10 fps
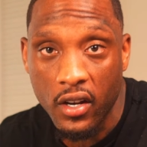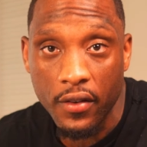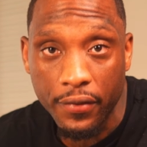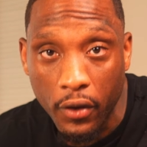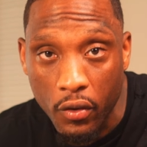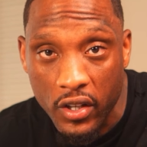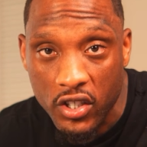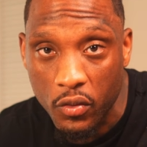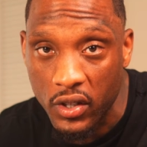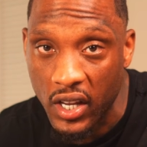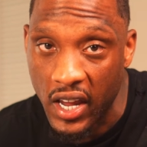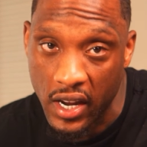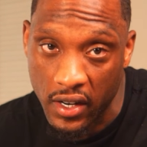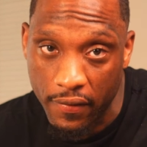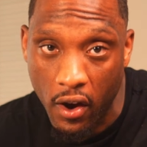confluence with
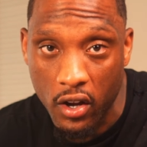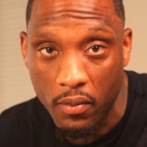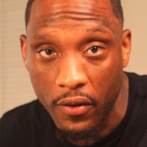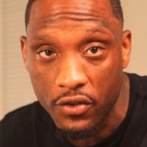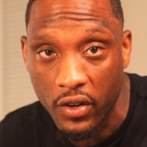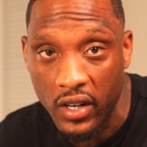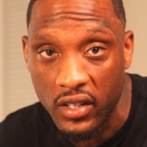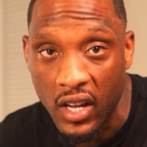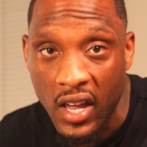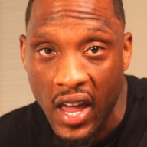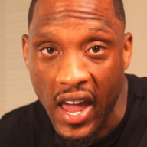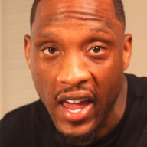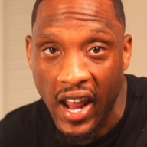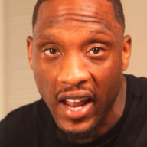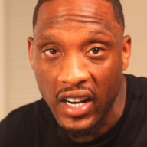and the volume of trend,
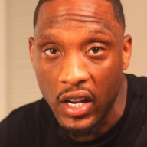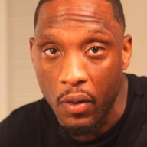and I literally